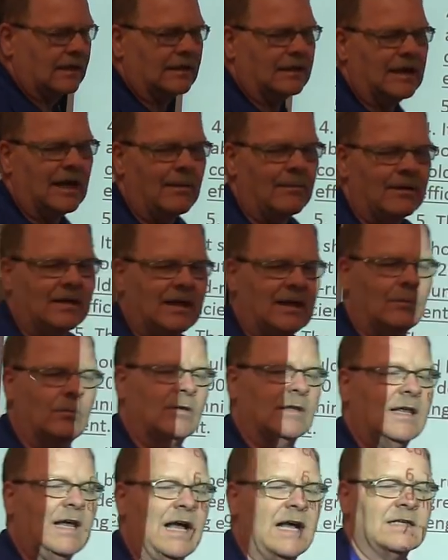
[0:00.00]
contaminated
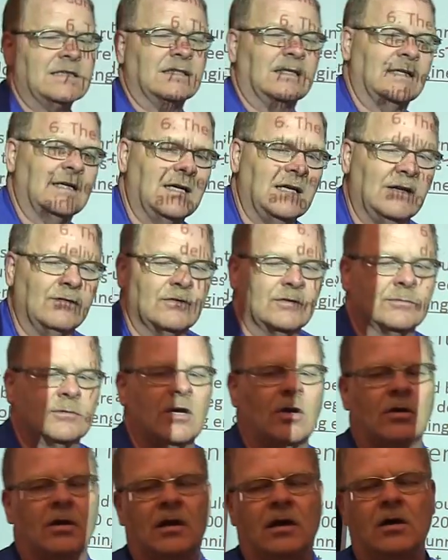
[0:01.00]
with gasoline if it's
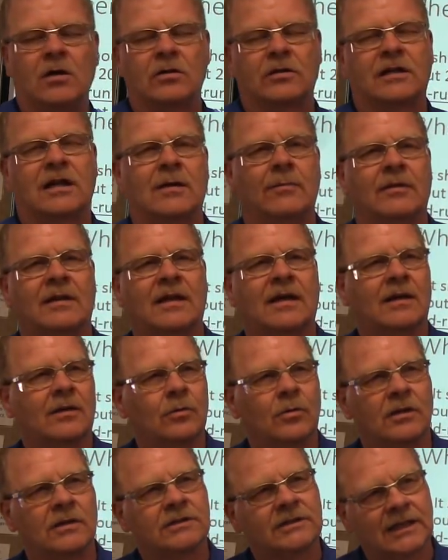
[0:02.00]
gone a long time without an
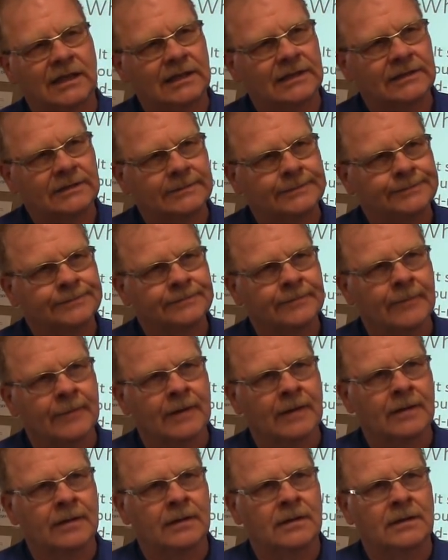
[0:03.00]
oil change.
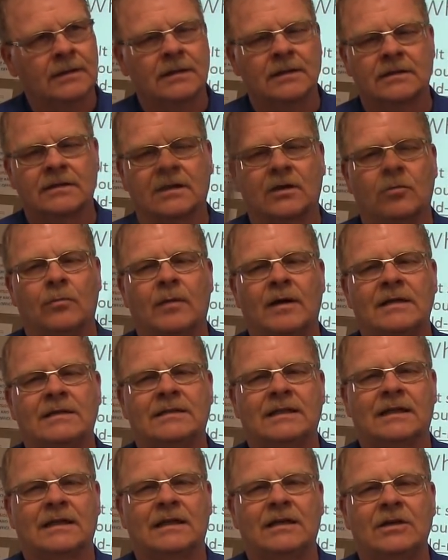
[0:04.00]
So
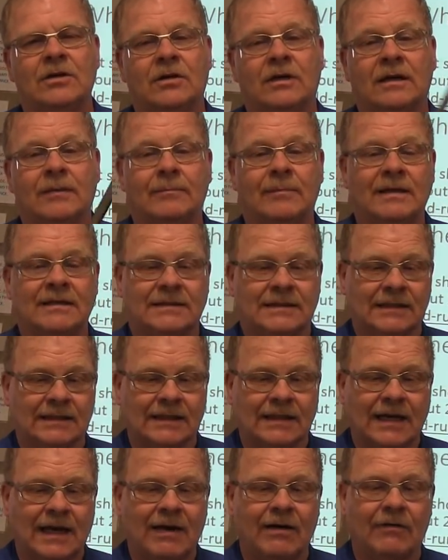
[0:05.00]
basically, you can
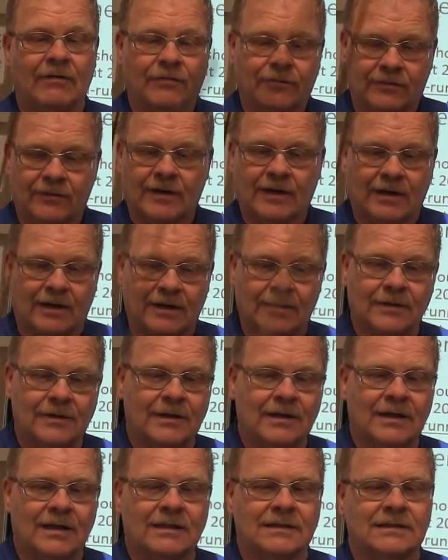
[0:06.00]
basically have
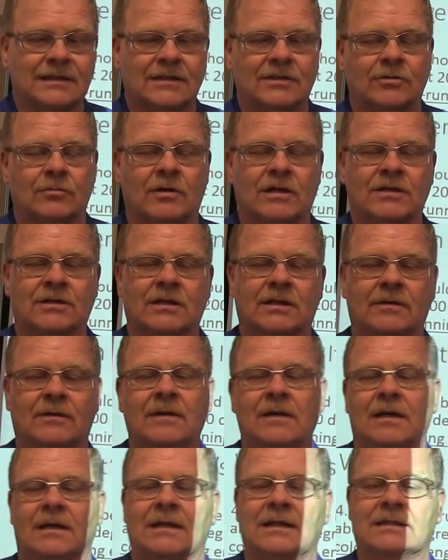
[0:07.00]
a situation,
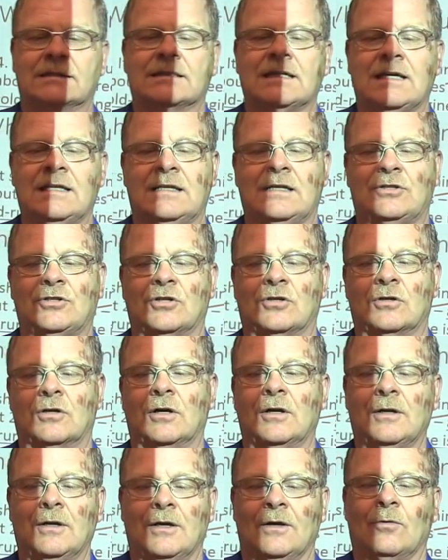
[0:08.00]
let's say that you're,
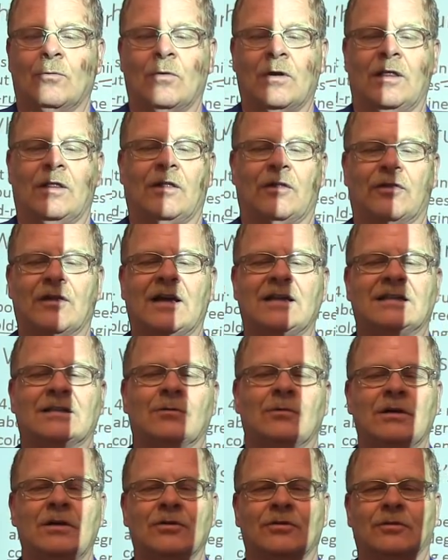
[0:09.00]
one of the things that
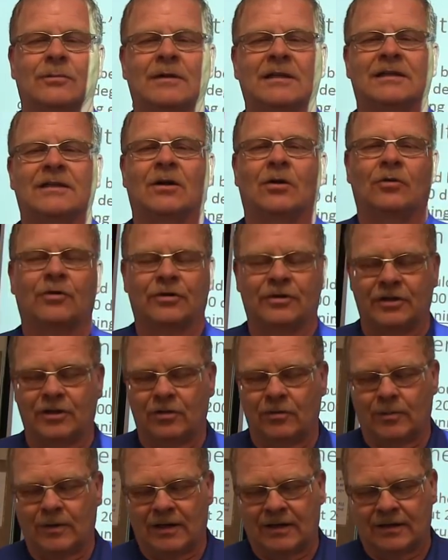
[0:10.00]
we used to be told to
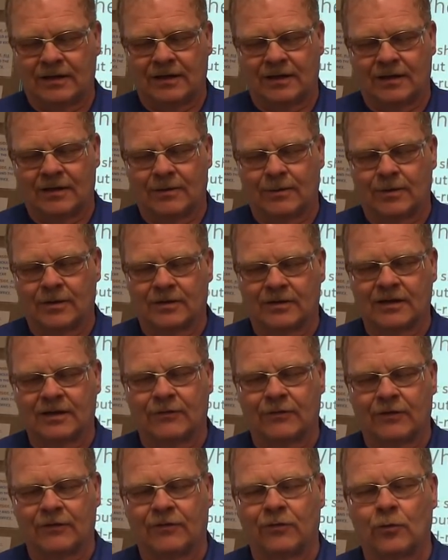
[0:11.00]
do by the
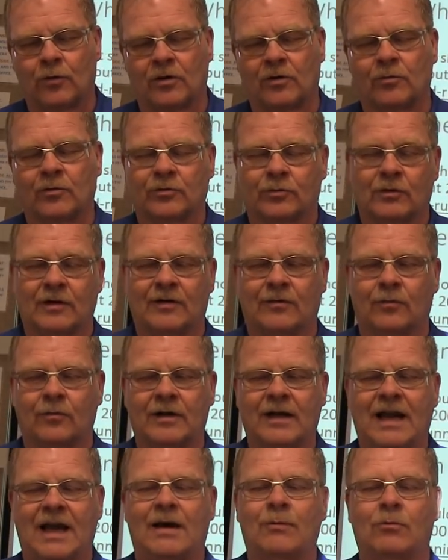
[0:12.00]
stuff at Ford was whenever
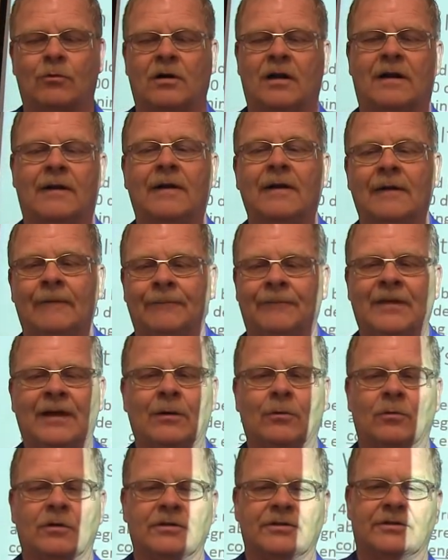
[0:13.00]
we had one
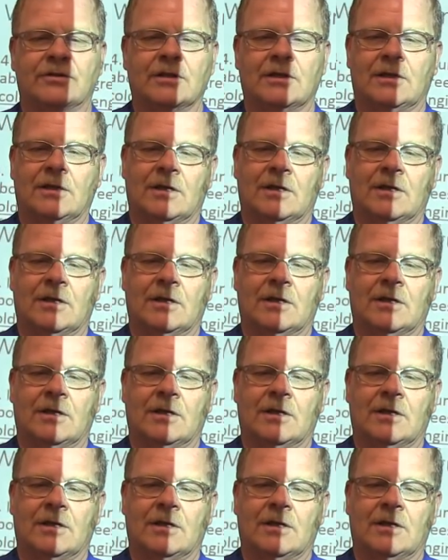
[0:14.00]
that was,